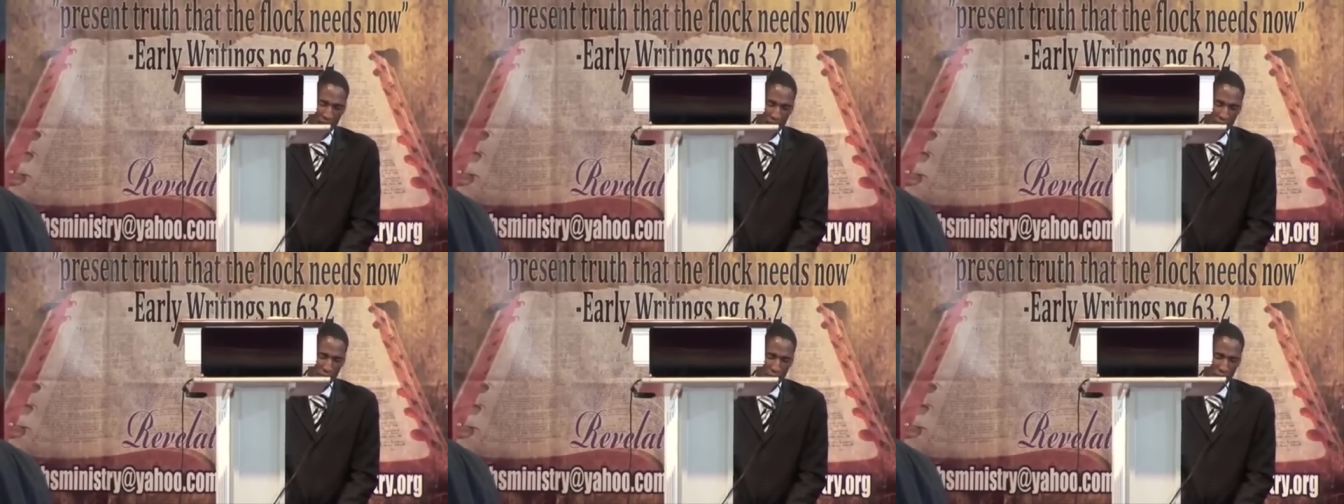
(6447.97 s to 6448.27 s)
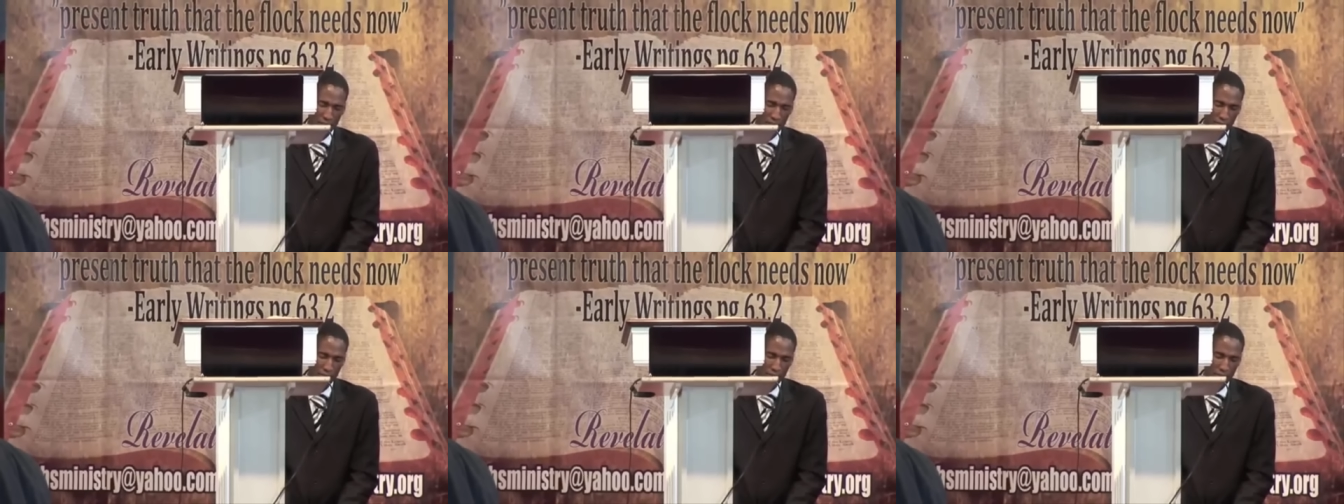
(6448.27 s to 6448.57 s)

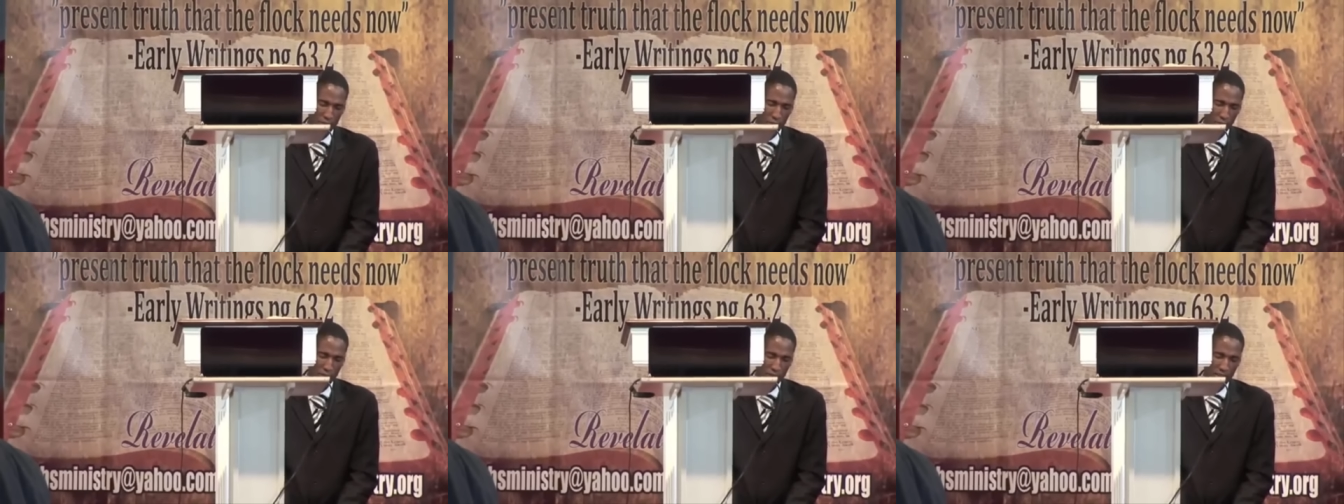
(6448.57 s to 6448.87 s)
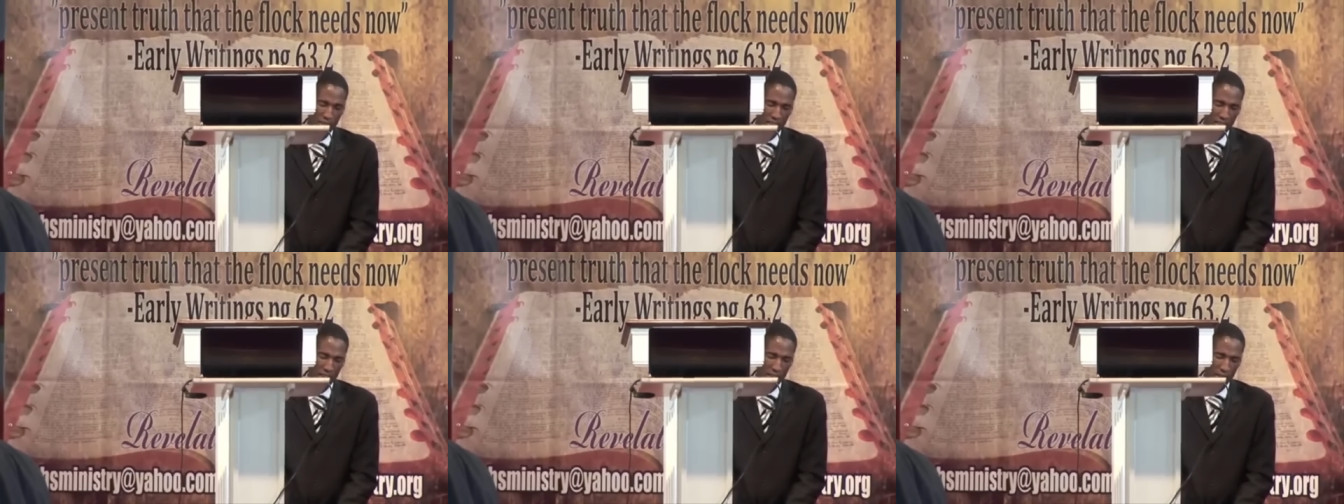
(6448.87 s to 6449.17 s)
Forgive us once
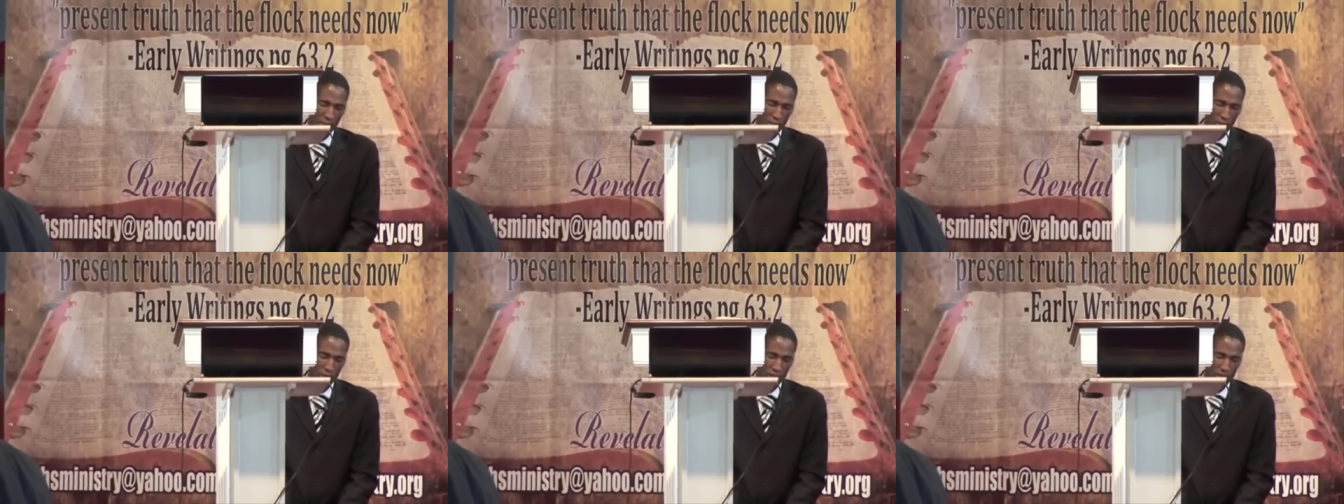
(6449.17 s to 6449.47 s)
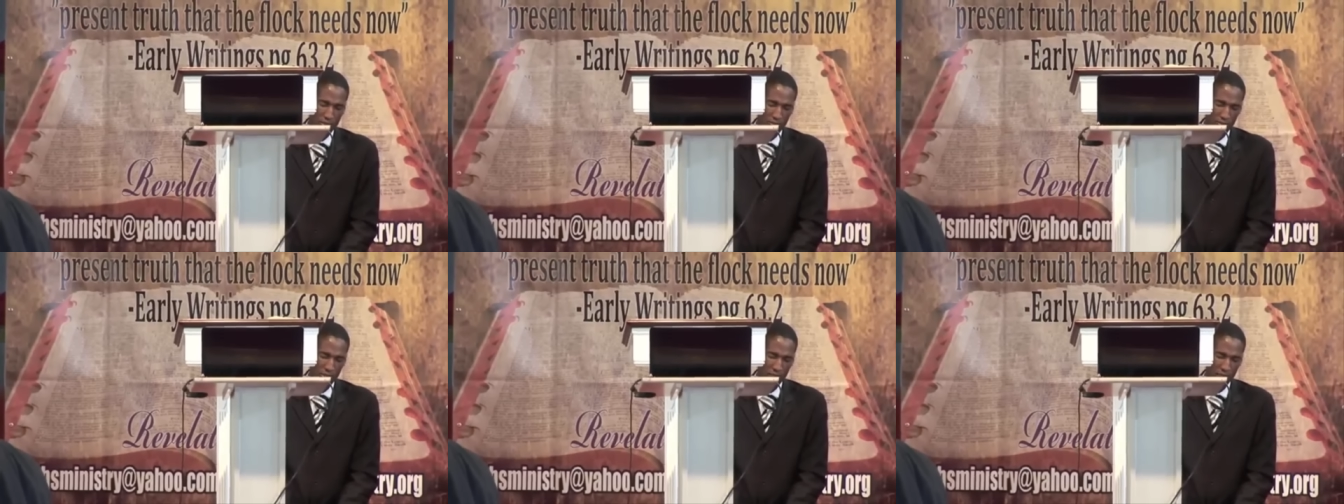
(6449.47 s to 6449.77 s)
again, Lord.
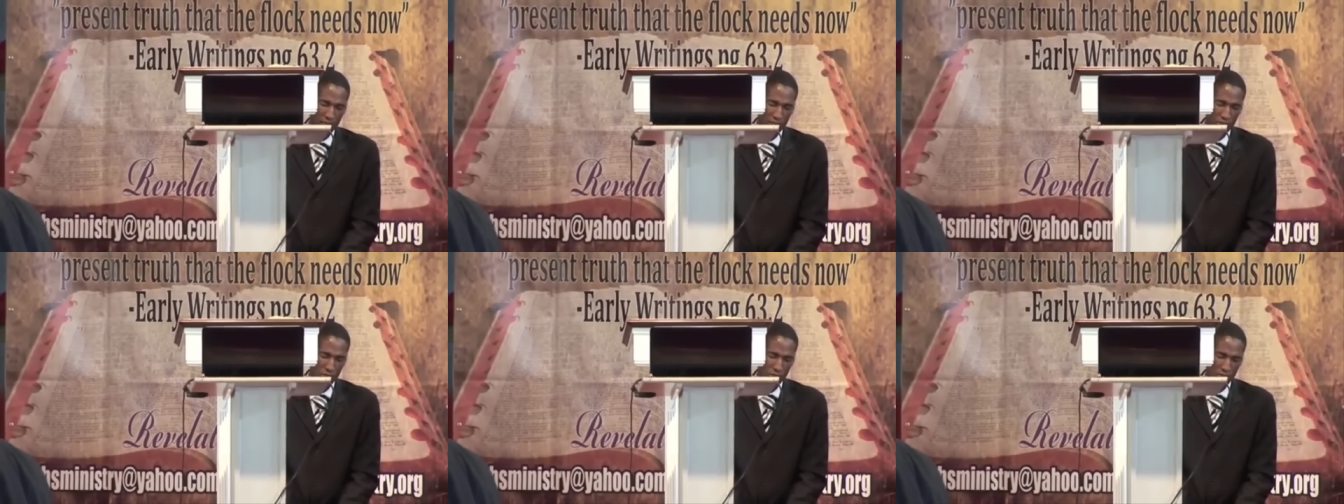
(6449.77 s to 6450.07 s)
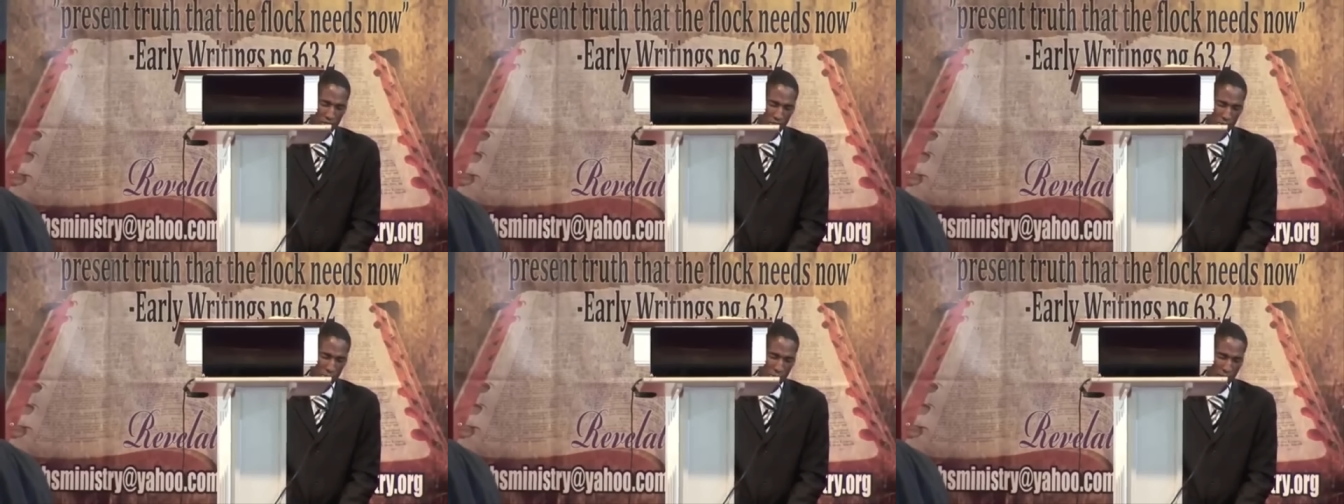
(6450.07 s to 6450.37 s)
In
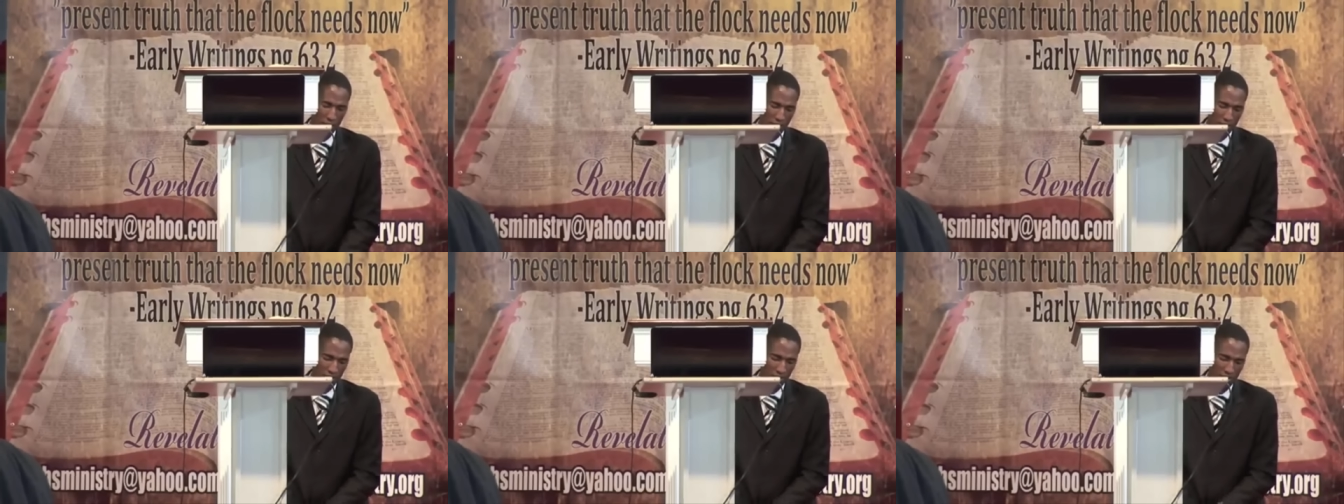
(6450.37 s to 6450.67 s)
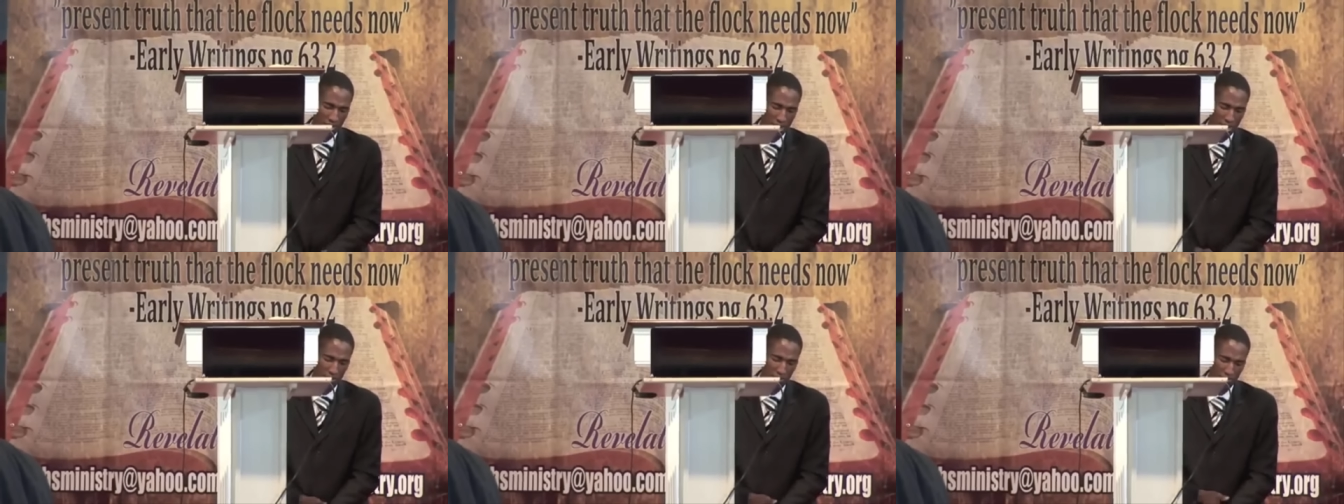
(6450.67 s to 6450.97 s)
Jesus'
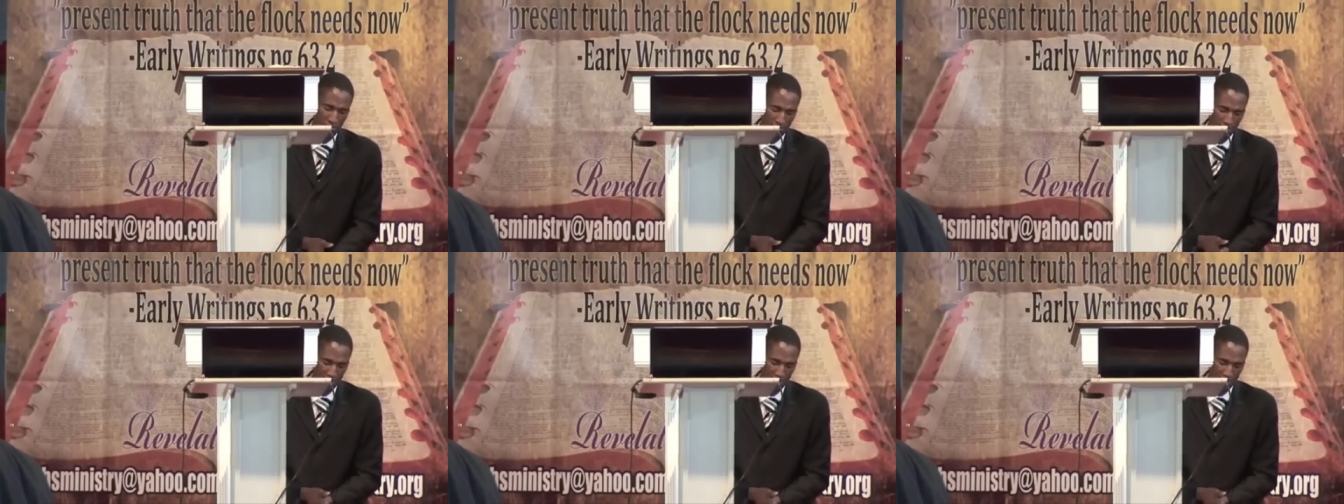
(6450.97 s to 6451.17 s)
precious name,